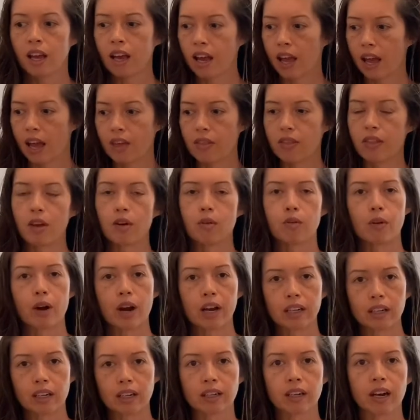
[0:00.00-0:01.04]
and then
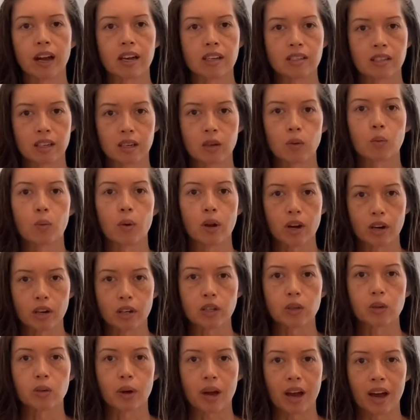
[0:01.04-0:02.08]
recognizing where
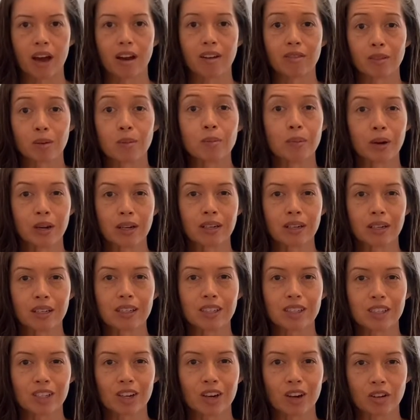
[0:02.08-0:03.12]
you have
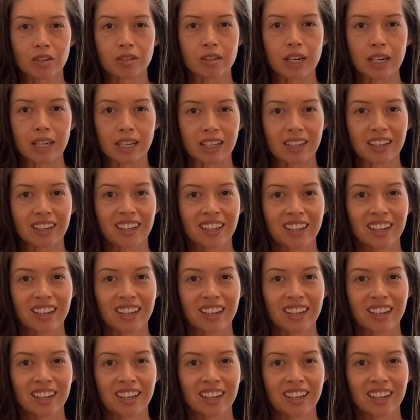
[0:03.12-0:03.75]
abundance already,